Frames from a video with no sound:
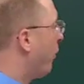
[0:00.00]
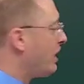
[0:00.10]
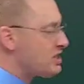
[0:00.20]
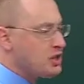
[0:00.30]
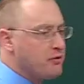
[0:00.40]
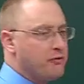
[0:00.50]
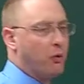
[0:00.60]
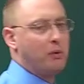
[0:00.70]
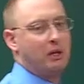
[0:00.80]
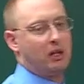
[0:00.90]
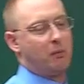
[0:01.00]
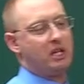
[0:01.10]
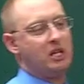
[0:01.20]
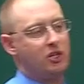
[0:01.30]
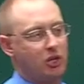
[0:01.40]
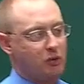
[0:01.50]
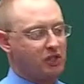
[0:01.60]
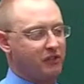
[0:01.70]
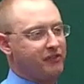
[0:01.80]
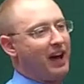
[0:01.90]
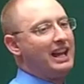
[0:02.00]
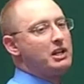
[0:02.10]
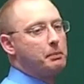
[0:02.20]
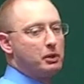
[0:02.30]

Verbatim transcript: What's the formula we need to use to find a